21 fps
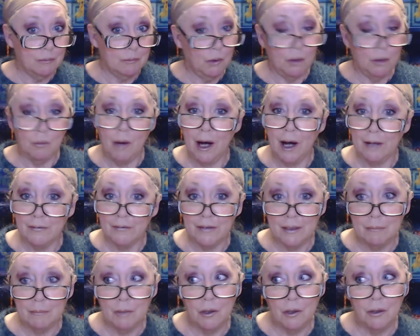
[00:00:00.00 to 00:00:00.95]
water in a
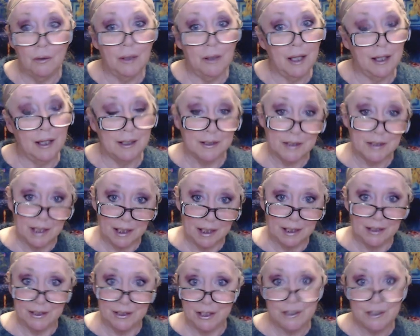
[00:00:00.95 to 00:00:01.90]
bowl. And instead of
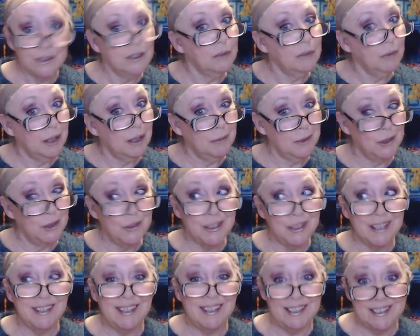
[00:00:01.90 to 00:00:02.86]
conditioner, what I'm using
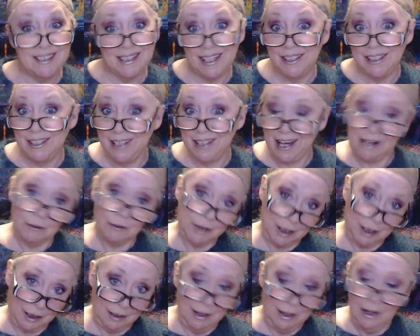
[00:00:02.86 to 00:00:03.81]
is Downy.
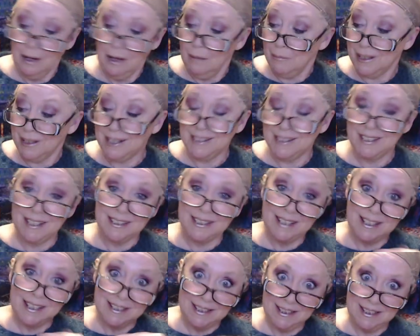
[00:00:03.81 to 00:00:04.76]
Because I say
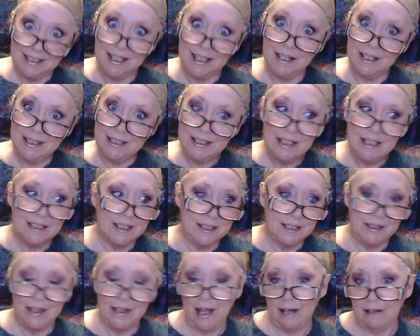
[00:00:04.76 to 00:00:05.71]
since it is a
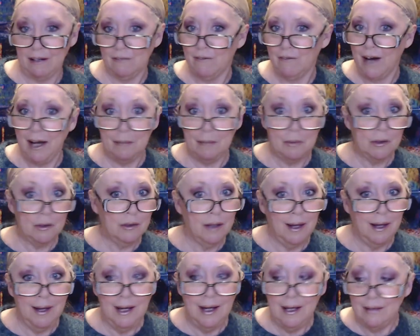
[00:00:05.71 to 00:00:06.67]
synthetic fiber,
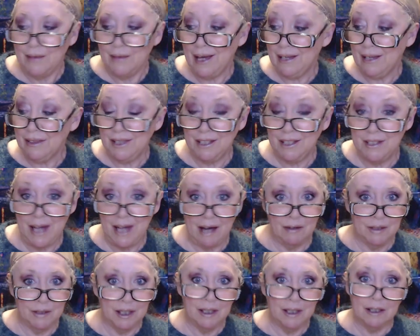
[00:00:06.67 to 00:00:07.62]
that the
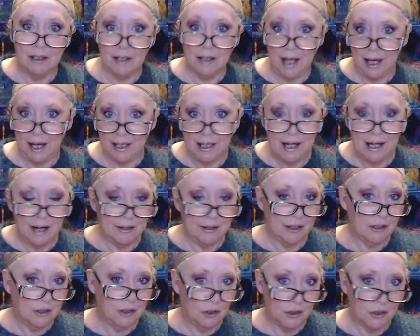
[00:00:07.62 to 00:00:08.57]
Downy, any kind of
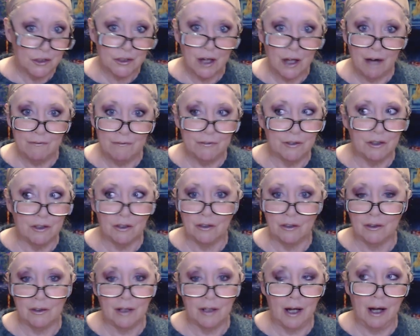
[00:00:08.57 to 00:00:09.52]
clothes softener
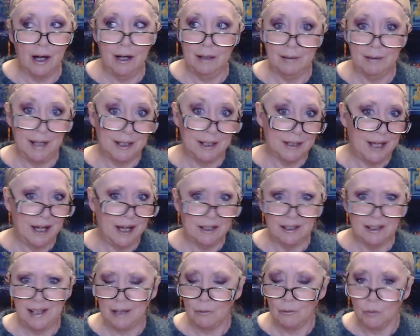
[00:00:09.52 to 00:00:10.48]
uh, like that, or
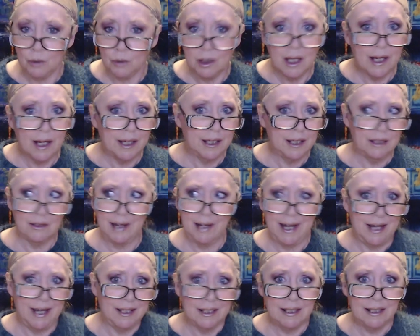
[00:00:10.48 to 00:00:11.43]
like Woolite,
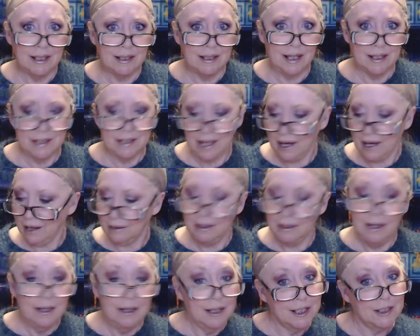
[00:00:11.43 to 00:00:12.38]
anything like that,
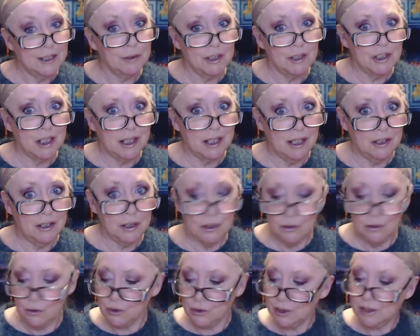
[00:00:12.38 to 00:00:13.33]
is what you can
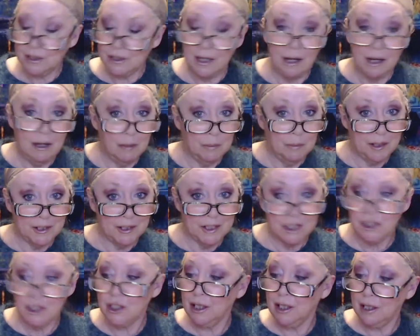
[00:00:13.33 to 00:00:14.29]
use to help
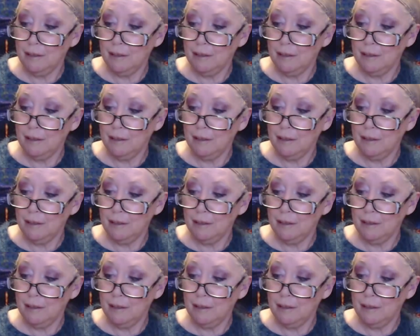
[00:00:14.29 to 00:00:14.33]
condition it